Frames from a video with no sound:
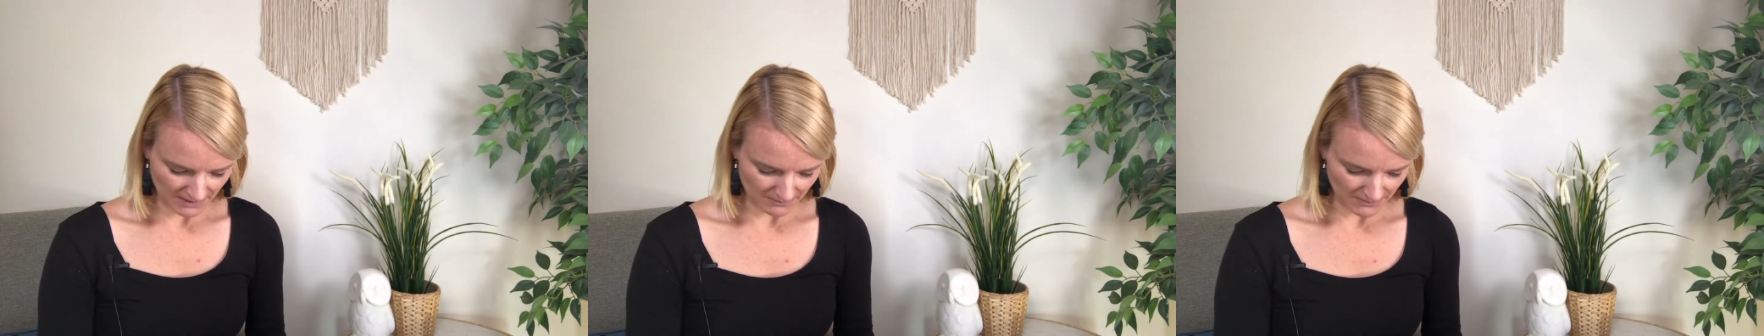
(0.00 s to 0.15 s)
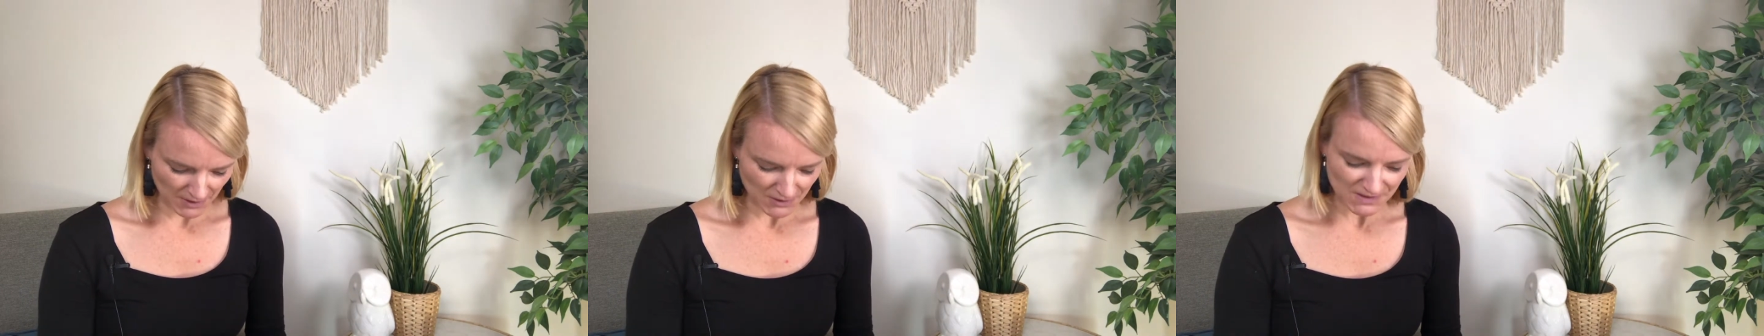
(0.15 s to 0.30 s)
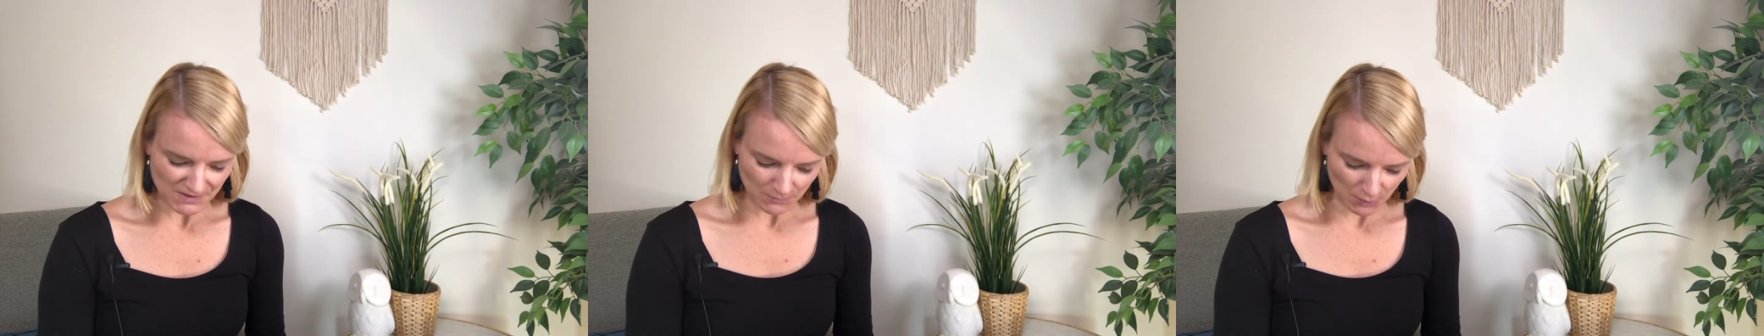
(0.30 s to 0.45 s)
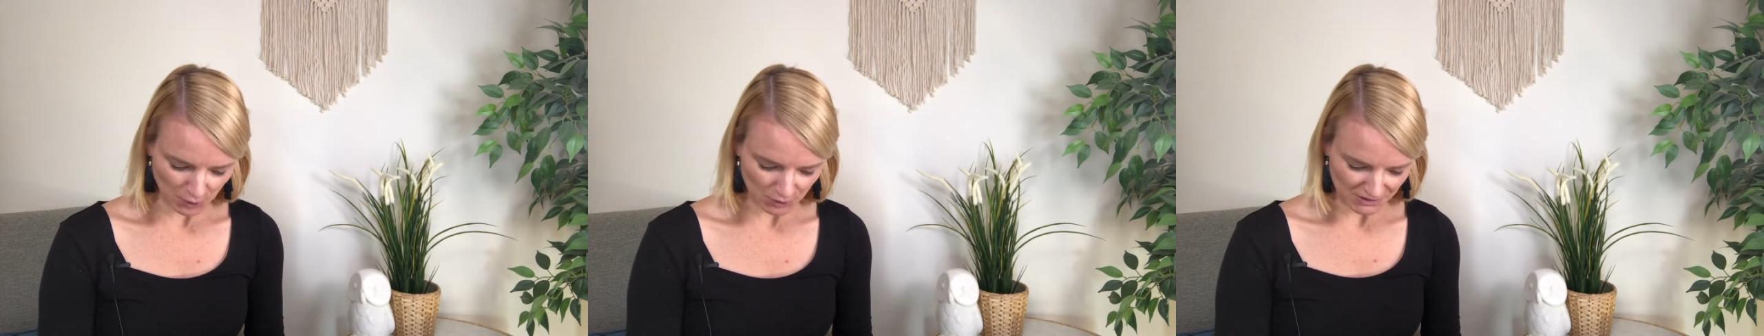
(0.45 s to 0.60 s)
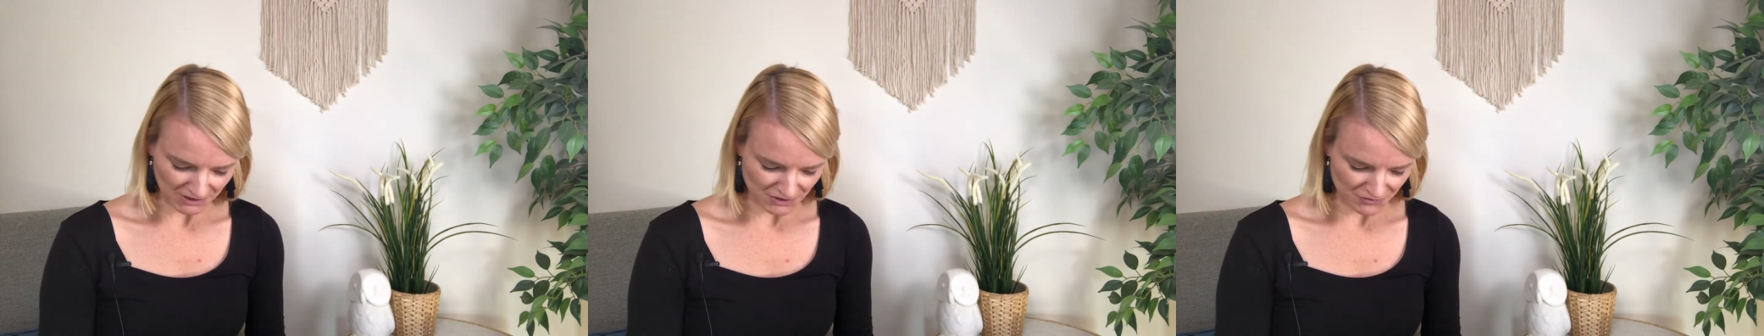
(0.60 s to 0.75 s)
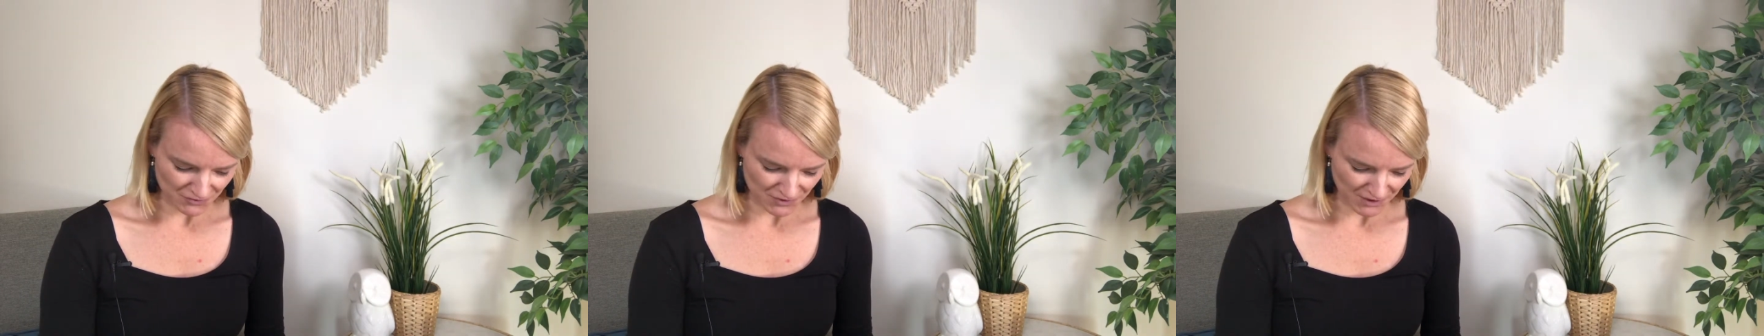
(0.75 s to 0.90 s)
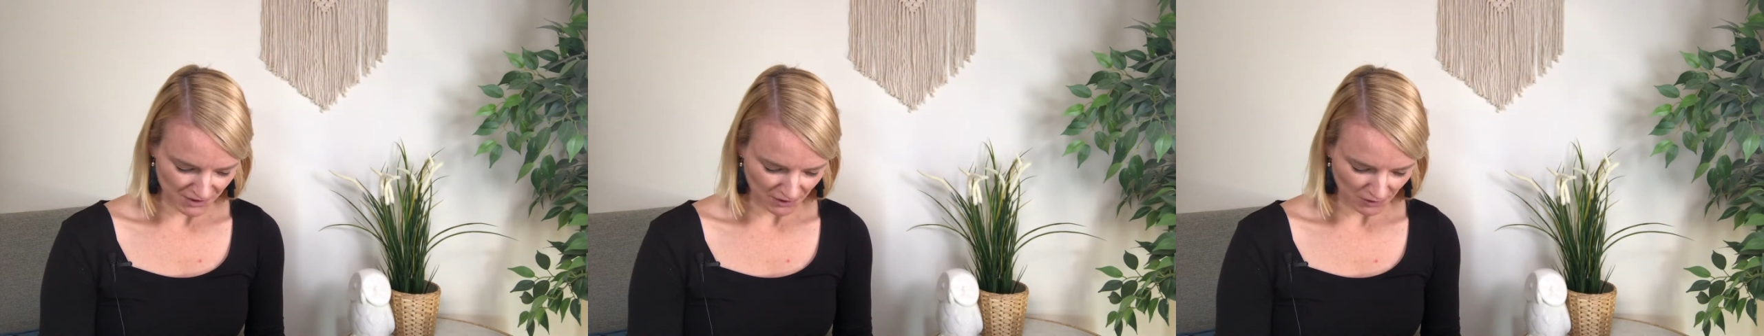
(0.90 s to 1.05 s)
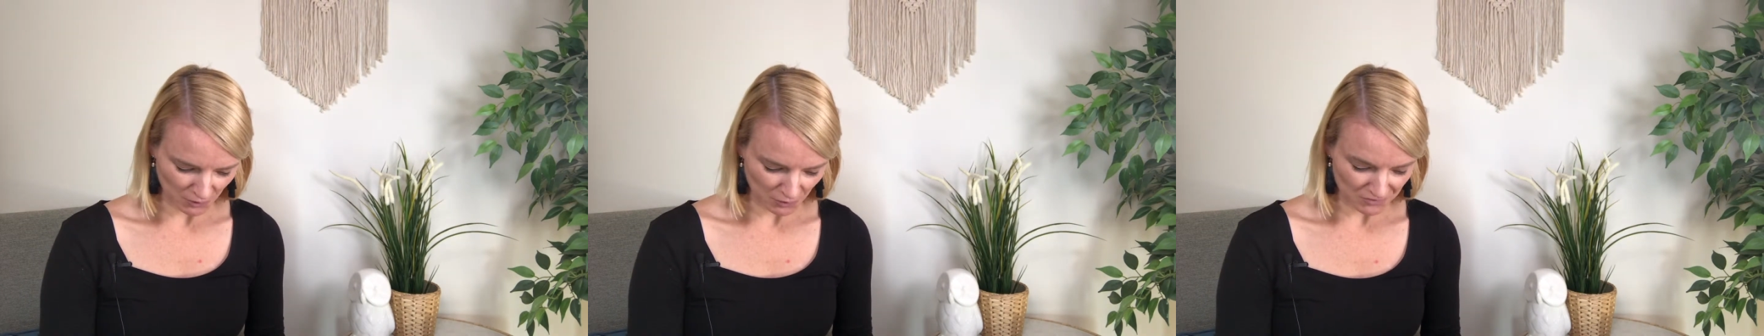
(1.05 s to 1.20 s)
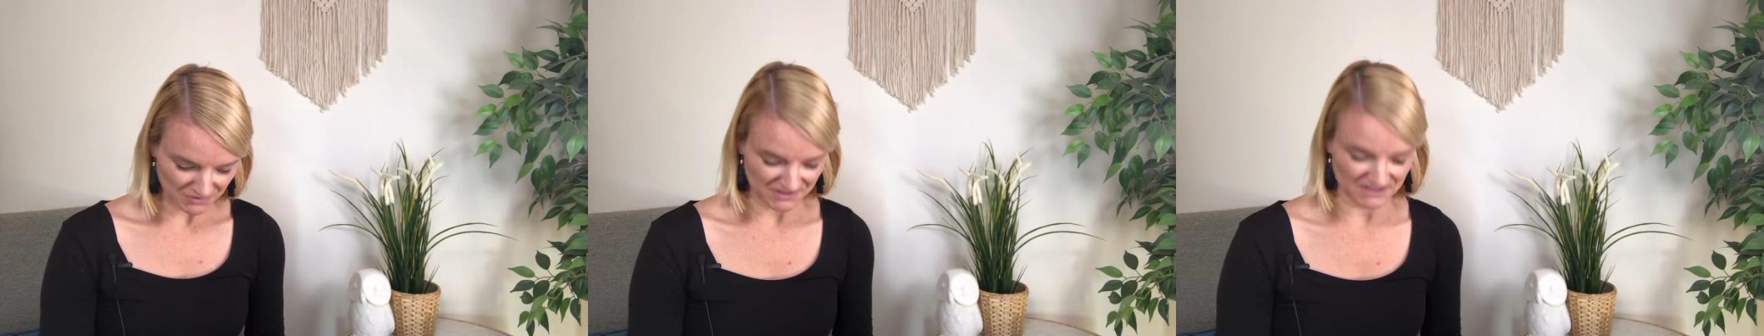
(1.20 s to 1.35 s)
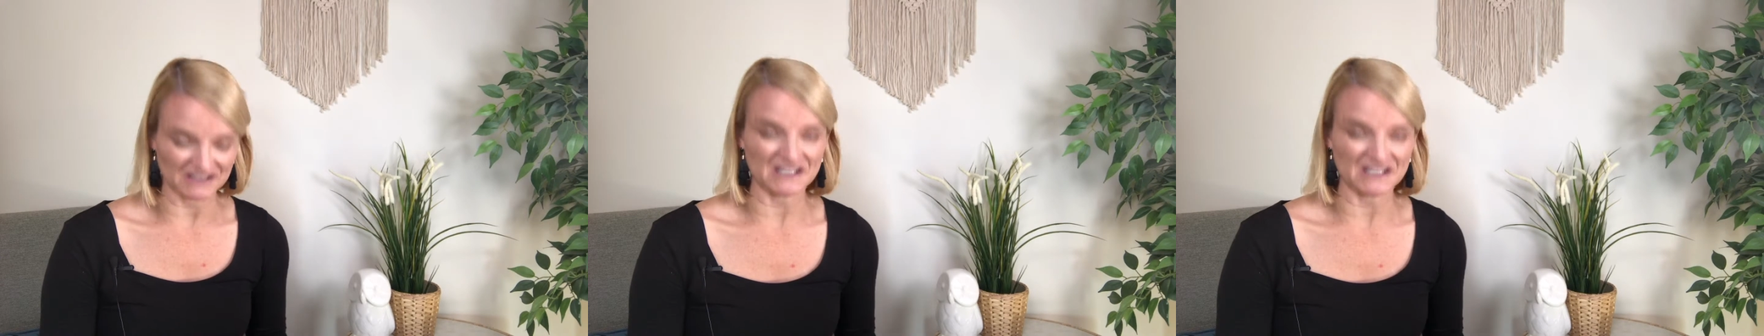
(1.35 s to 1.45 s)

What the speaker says: a small injury can cause a